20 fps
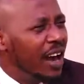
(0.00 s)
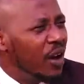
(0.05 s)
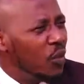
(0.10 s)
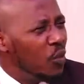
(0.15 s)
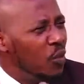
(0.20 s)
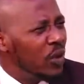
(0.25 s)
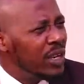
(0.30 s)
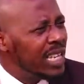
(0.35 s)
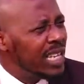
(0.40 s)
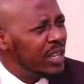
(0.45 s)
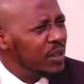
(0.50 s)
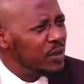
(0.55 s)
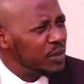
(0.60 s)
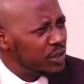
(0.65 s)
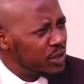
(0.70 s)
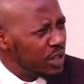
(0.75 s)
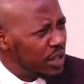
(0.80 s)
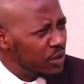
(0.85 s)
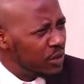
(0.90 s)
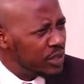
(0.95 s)
What kind
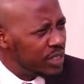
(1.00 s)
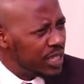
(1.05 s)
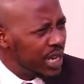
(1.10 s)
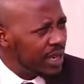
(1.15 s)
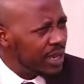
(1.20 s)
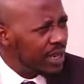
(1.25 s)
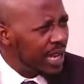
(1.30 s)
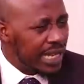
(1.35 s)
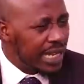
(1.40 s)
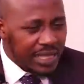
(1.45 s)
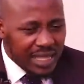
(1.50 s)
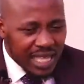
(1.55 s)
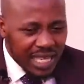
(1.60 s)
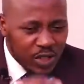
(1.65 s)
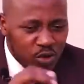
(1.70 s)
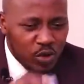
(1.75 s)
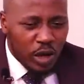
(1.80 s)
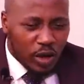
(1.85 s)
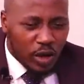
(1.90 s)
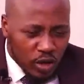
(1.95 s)
of struggle is that? And
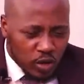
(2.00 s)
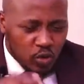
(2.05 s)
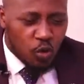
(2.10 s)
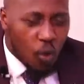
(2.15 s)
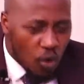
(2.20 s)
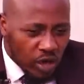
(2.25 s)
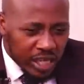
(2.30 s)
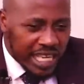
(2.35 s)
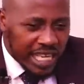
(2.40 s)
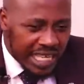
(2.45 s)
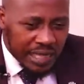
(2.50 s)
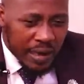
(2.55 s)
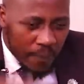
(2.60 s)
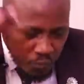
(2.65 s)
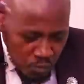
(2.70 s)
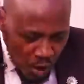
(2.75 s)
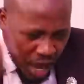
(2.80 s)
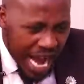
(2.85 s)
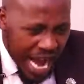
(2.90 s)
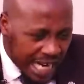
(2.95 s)
then you're not walking
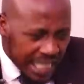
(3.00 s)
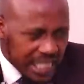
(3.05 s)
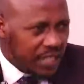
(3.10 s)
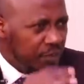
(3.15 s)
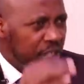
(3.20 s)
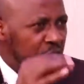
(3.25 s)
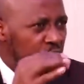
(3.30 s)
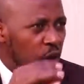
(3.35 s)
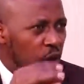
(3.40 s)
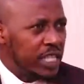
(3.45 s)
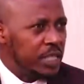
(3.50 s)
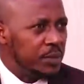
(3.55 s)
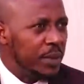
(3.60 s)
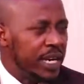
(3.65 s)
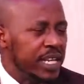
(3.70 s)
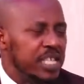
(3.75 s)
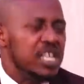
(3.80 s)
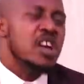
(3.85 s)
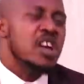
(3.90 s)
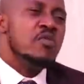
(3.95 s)
actively towards
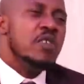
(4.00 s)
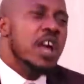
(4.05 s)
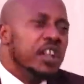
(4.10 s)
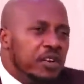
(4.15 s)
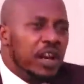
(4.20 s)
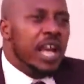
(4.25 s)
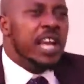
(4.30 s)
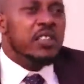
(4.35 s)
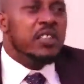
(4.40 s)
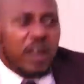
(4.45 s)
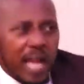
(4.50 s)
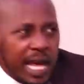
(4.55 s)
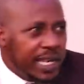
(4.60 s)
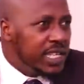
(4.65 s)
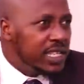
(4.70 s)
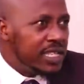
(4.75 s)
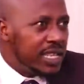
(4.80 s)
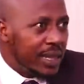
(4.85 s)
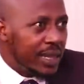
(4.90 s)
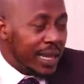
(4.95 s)
marriage. We are trying to
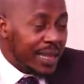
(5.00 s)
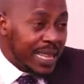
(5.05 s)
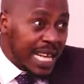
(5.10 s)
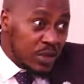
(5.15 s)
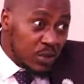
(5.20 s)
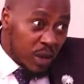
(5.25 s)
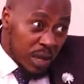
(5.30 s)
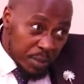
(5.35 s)
learn each other. That's